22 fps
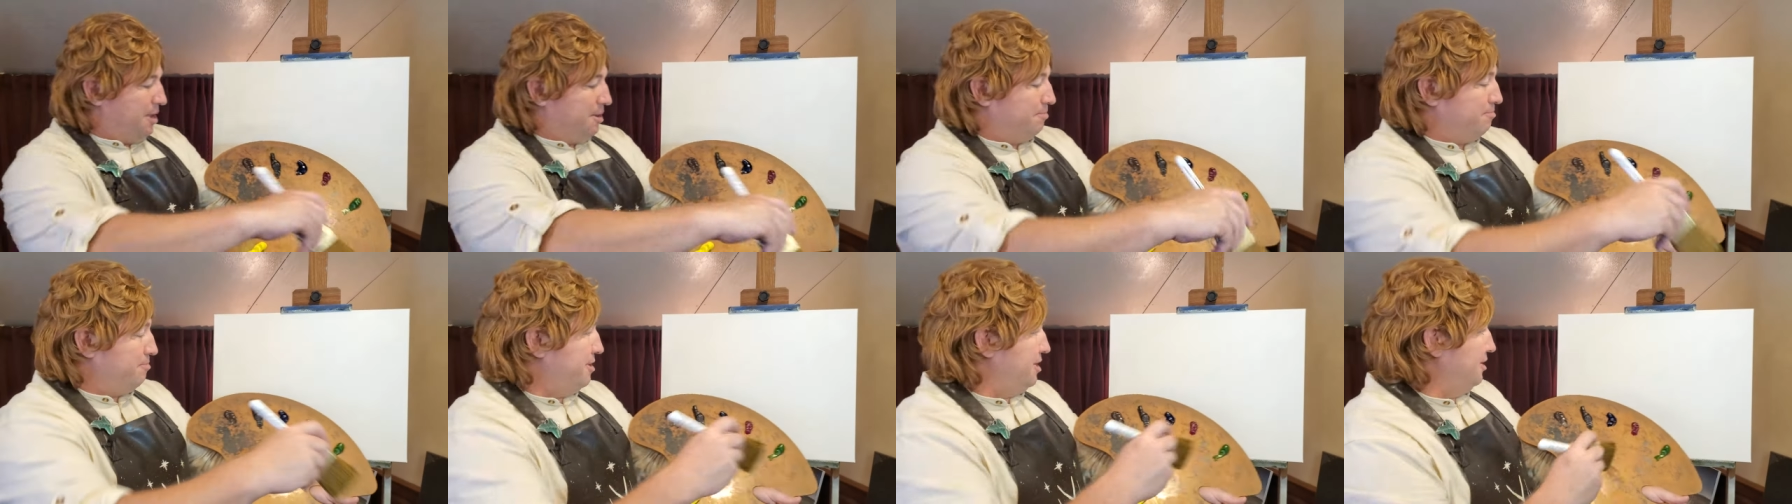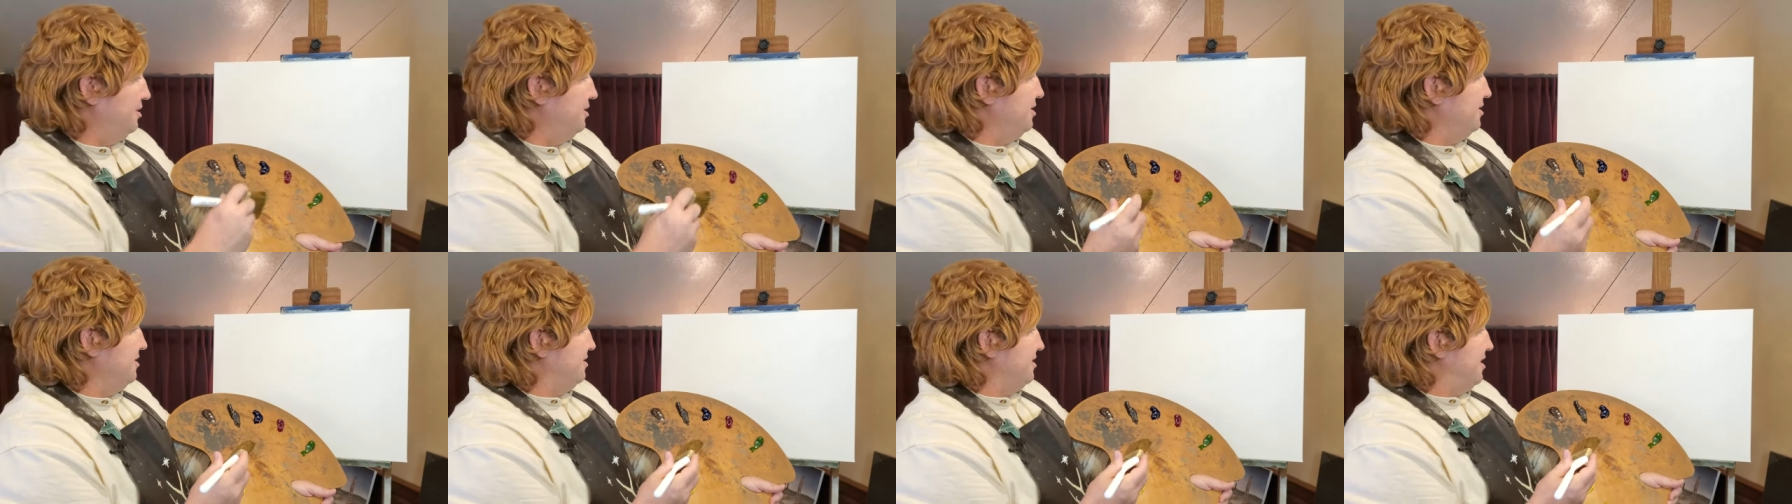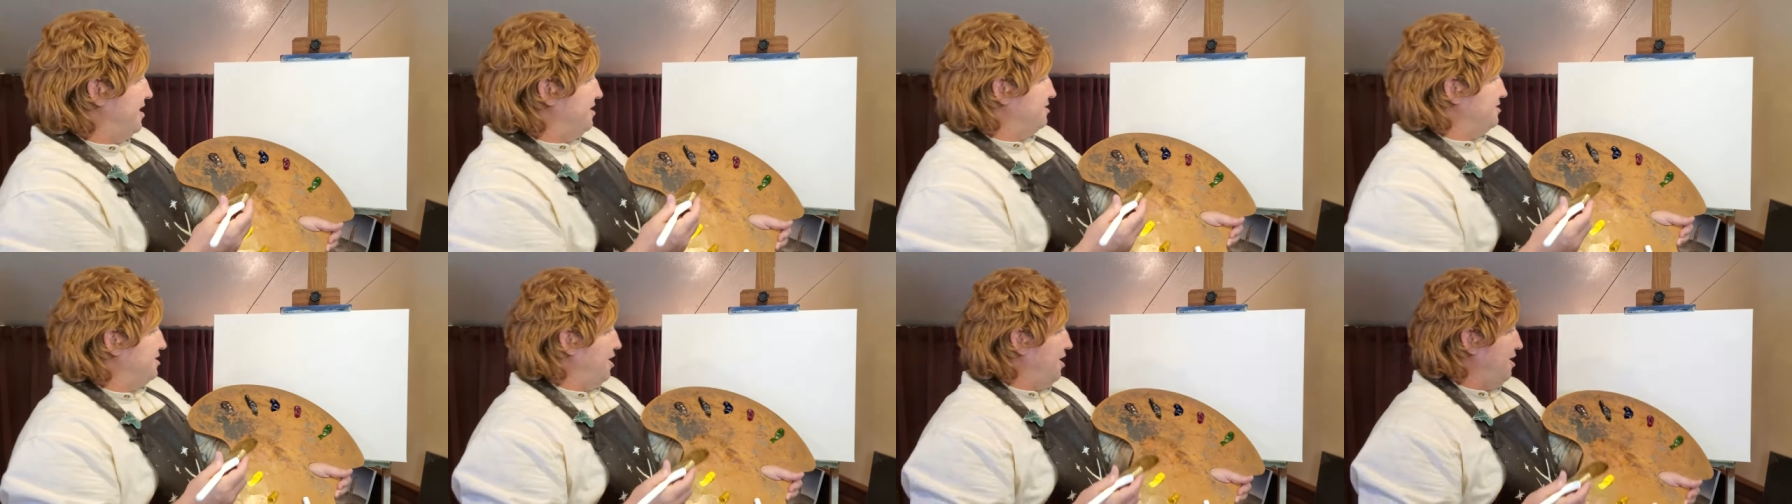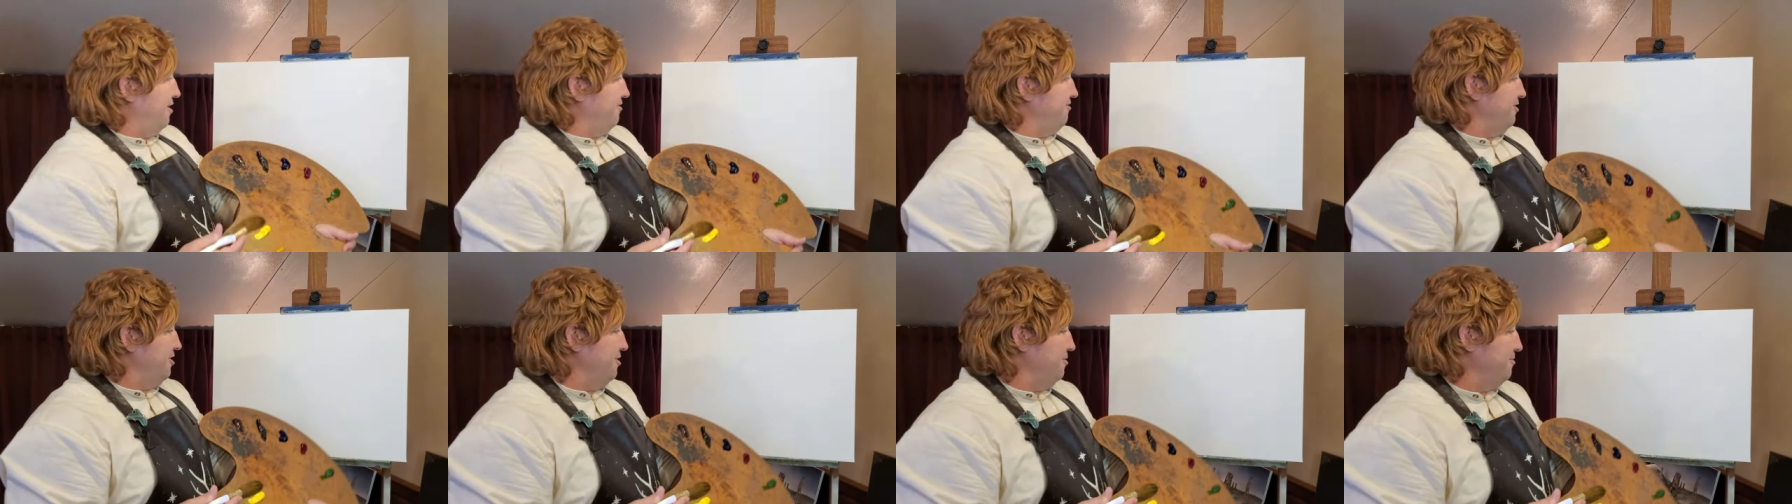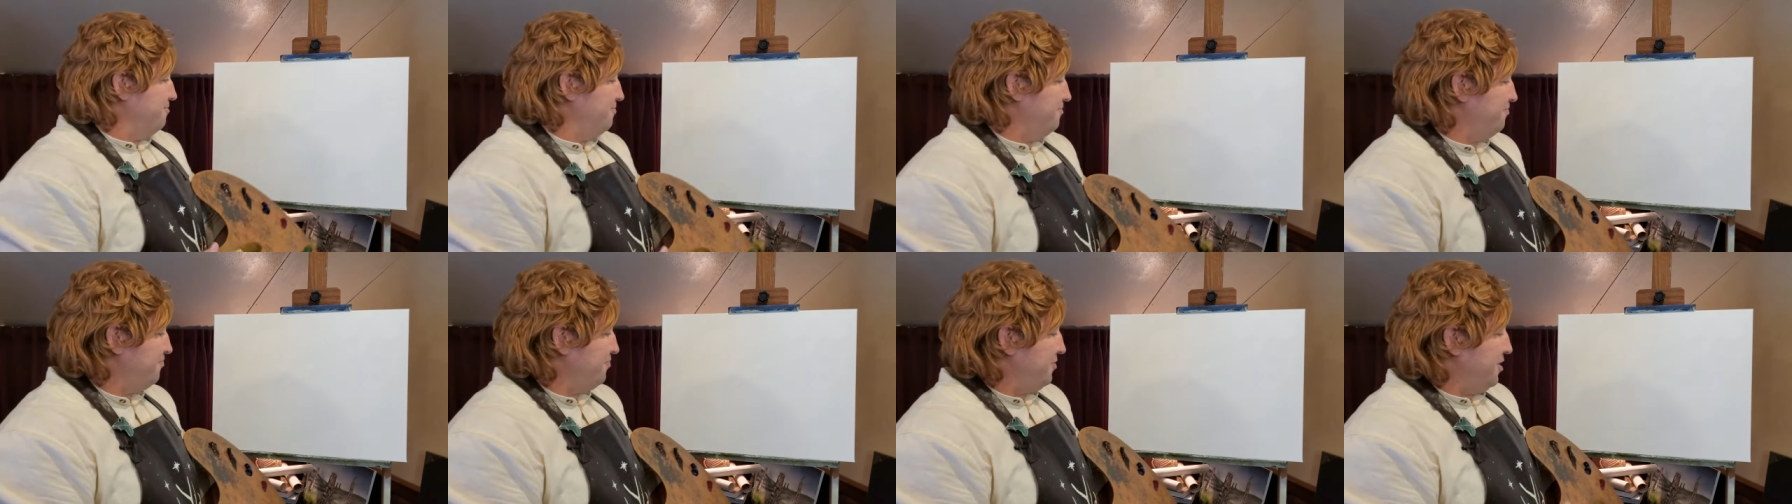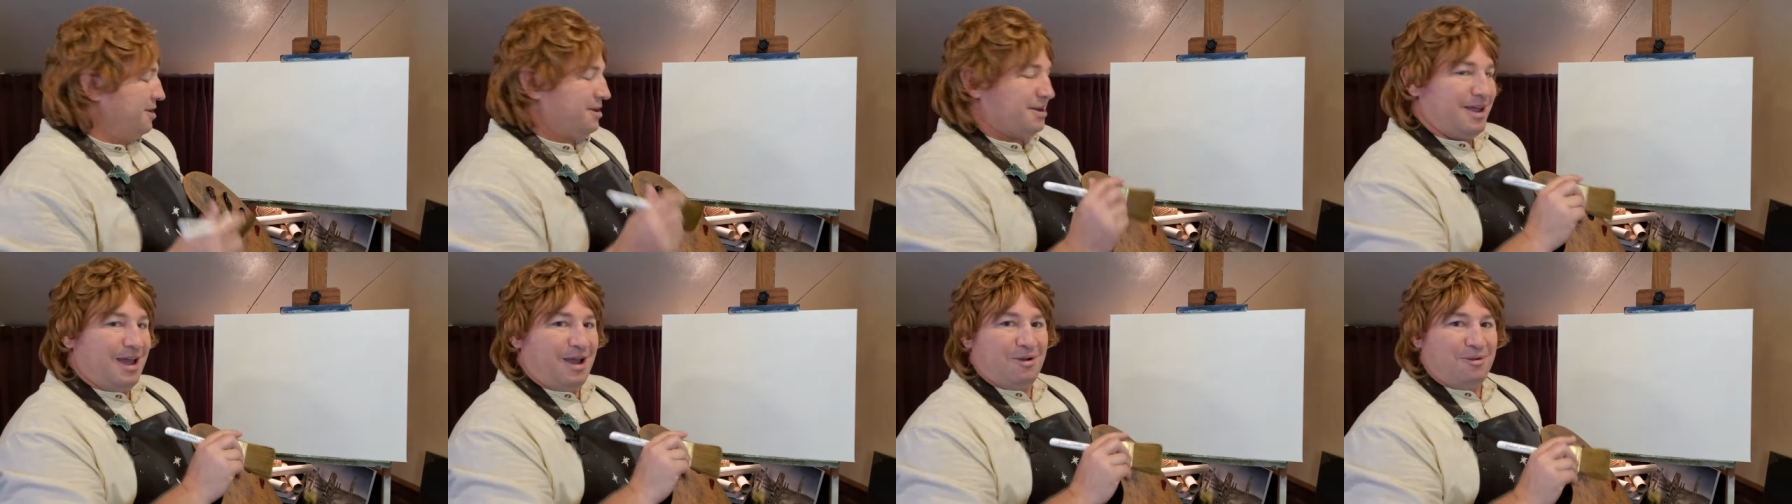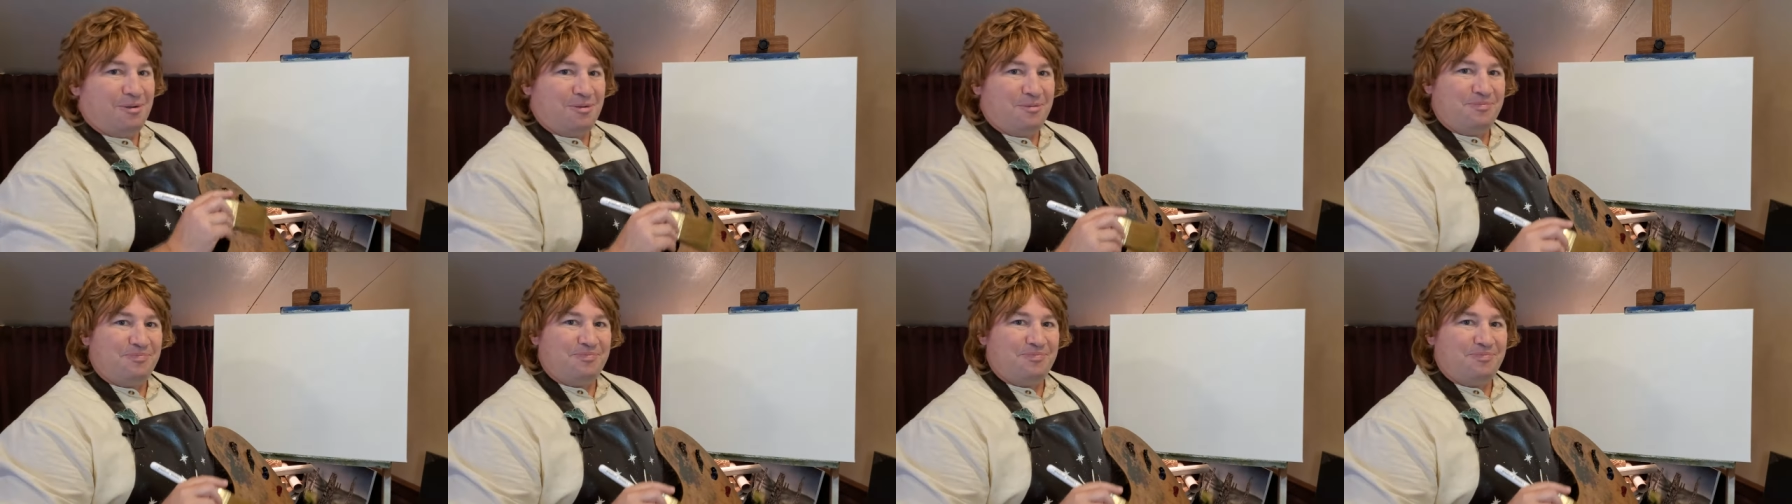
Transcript: Middle-Earth has to offer. Now,